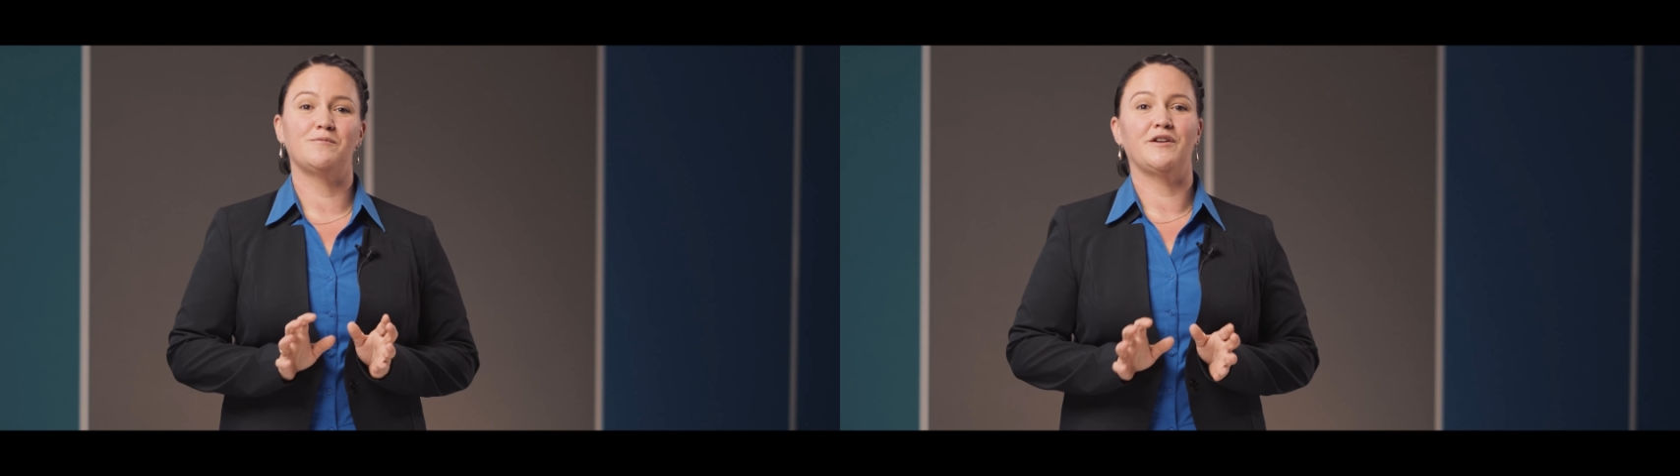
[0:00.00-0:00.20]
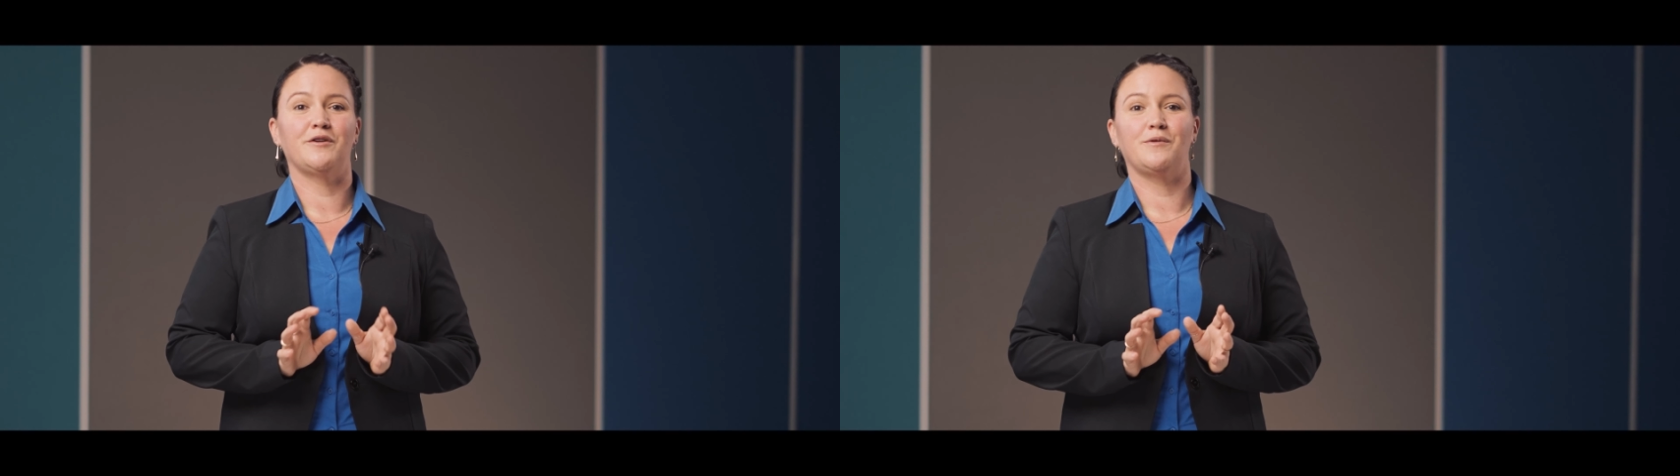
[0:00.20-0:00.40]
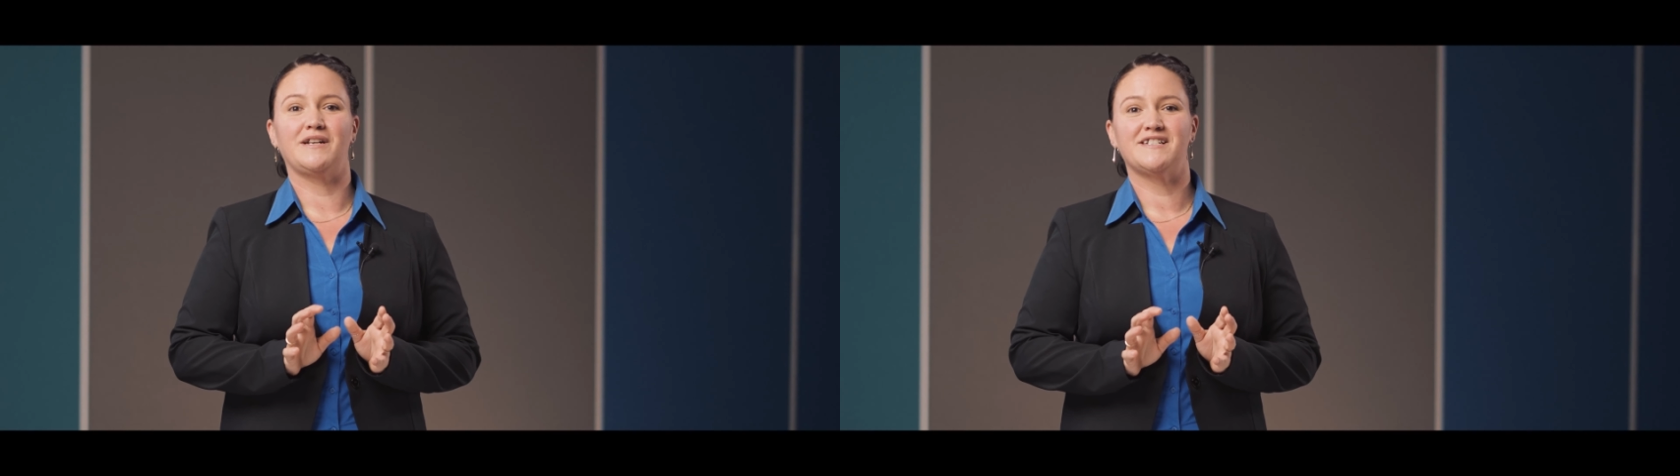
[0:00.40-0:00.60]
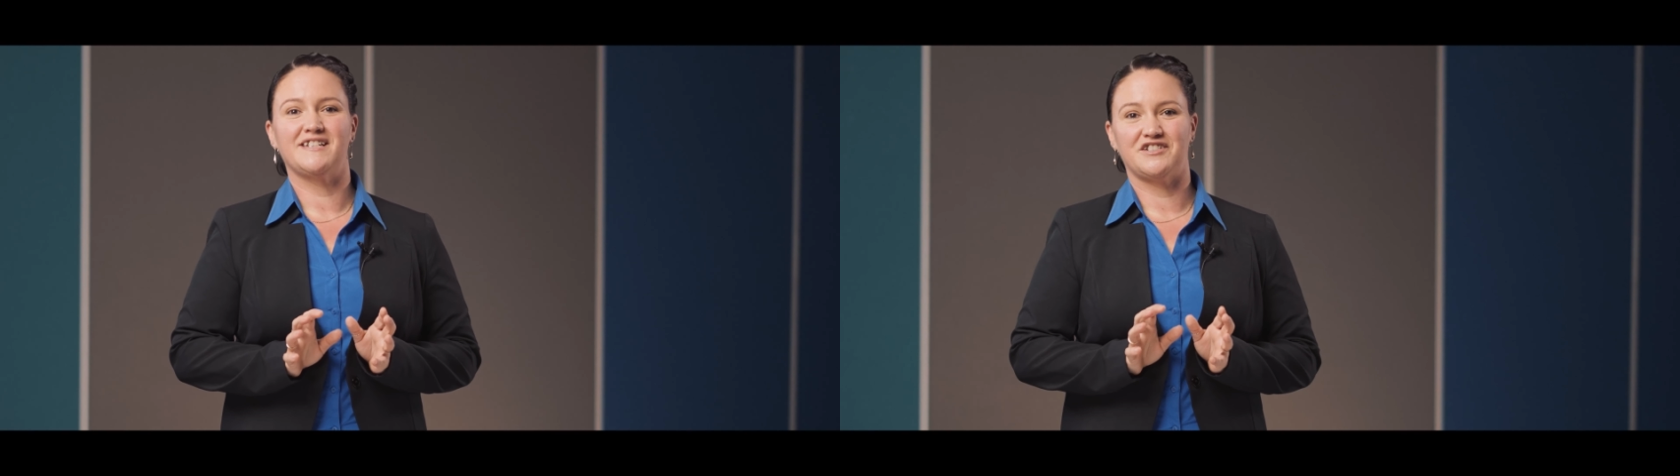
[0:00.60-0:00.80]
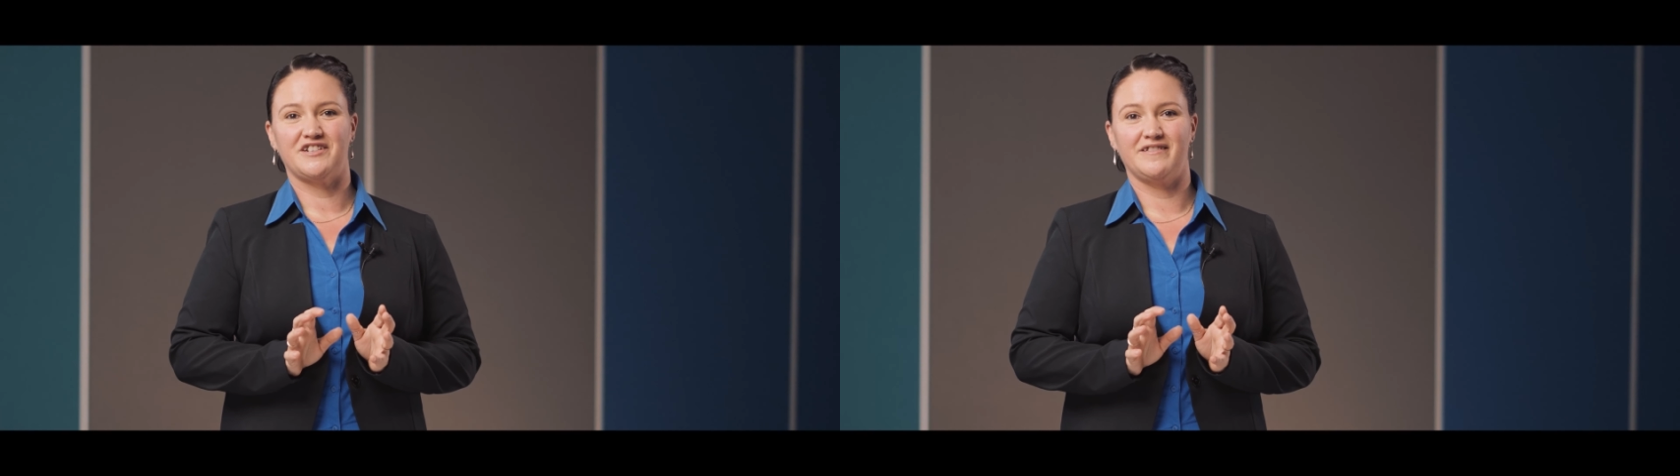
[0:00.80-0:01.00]
101
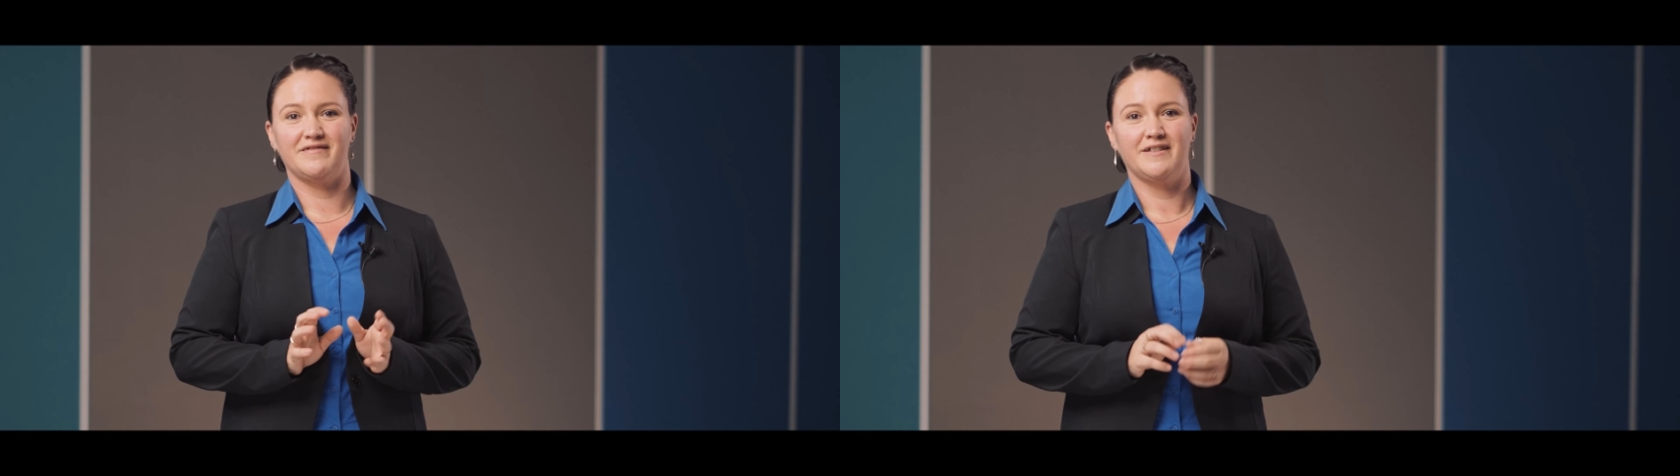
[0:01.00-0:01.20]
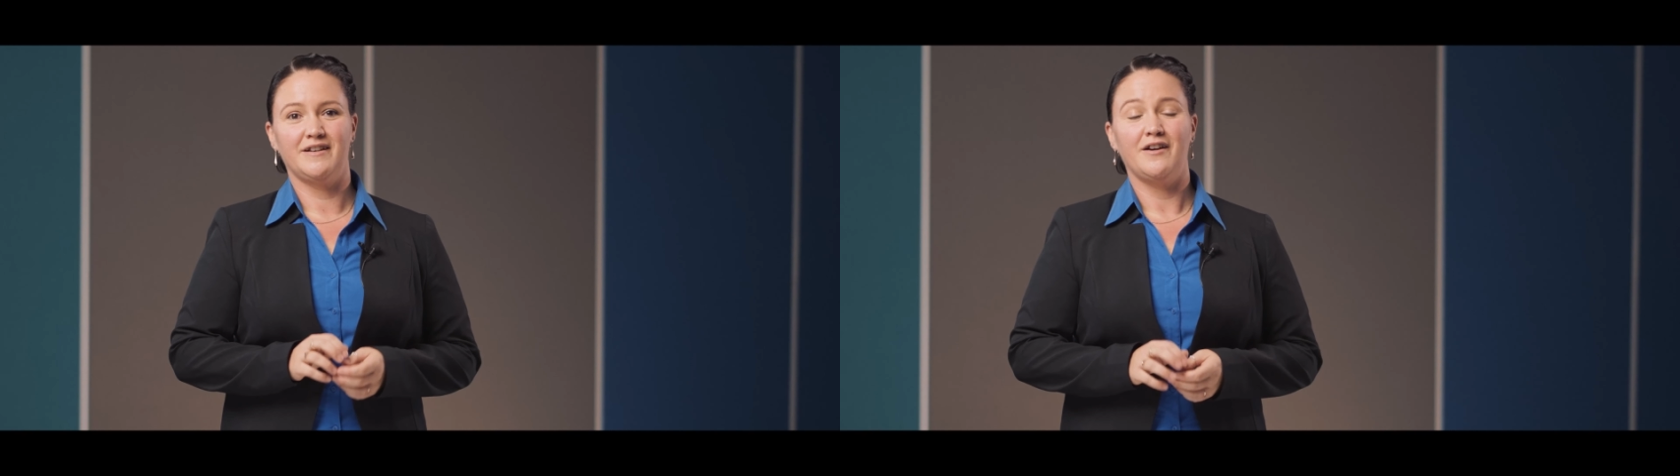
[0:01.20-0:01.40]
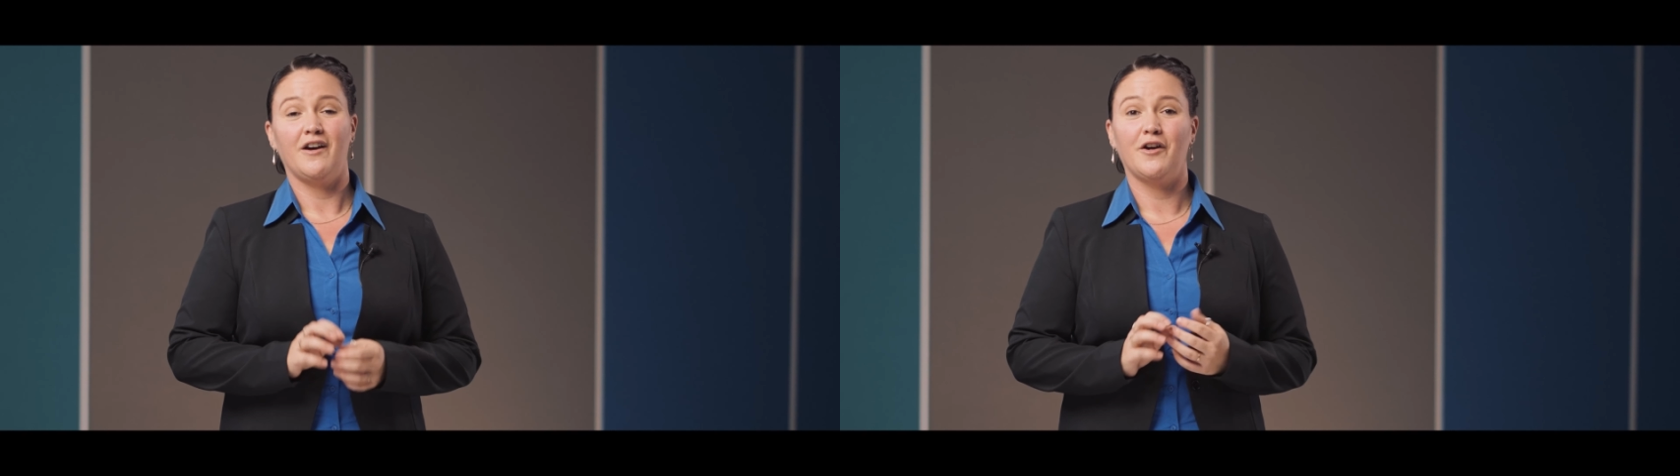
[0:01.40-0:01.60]
session.